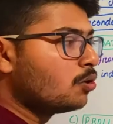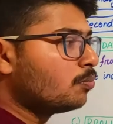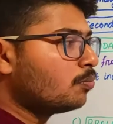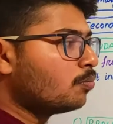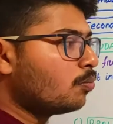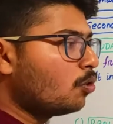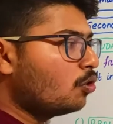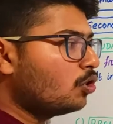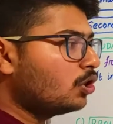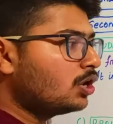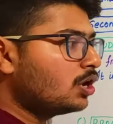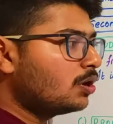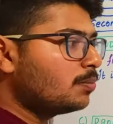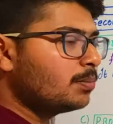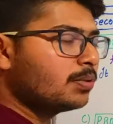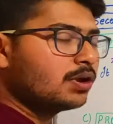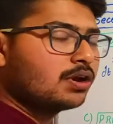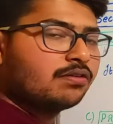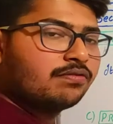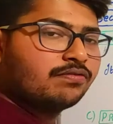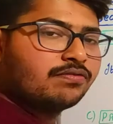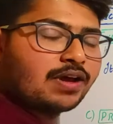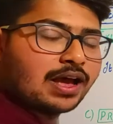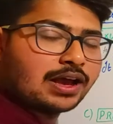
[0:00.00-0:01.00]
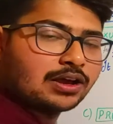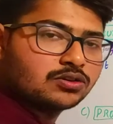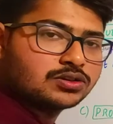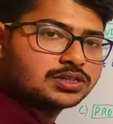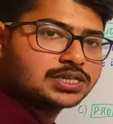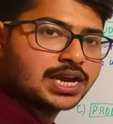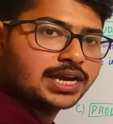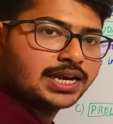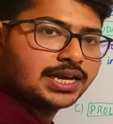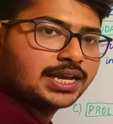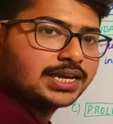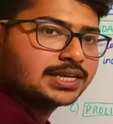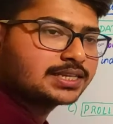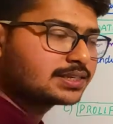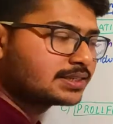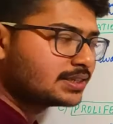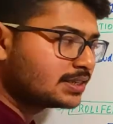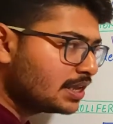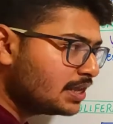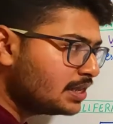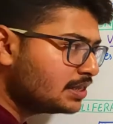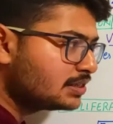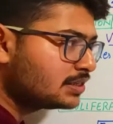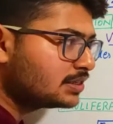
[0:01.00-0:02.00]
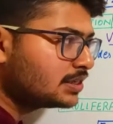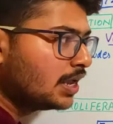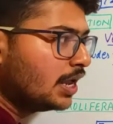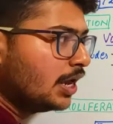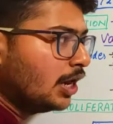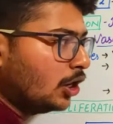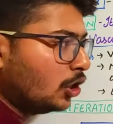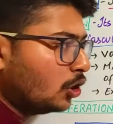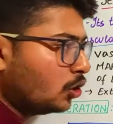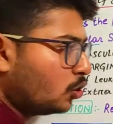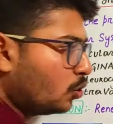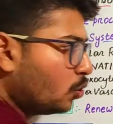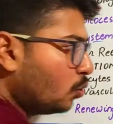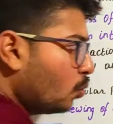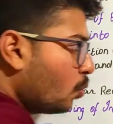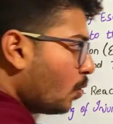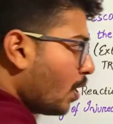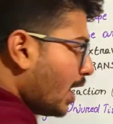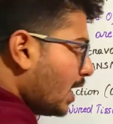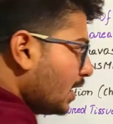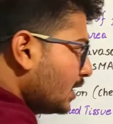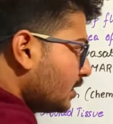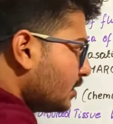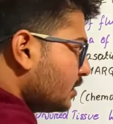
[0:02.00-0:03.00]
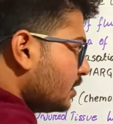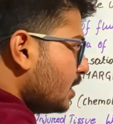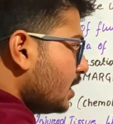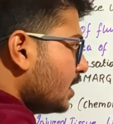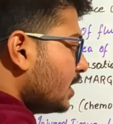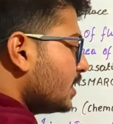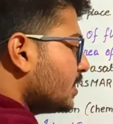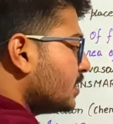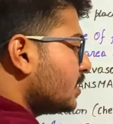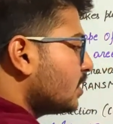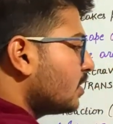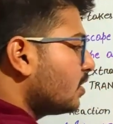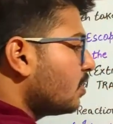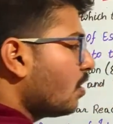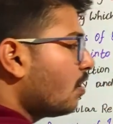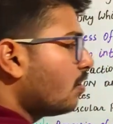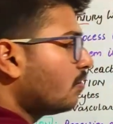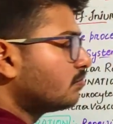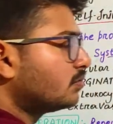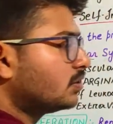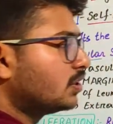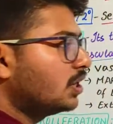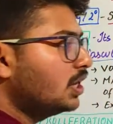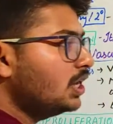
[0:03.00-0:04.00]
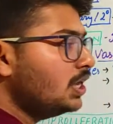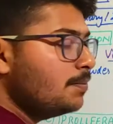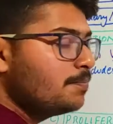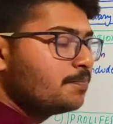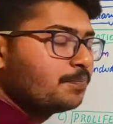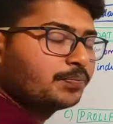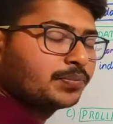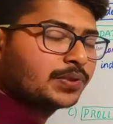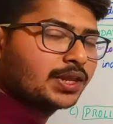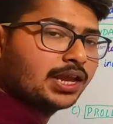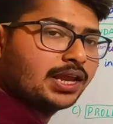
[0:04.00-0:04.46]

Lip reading: more number of phagocytic cells towards the region of the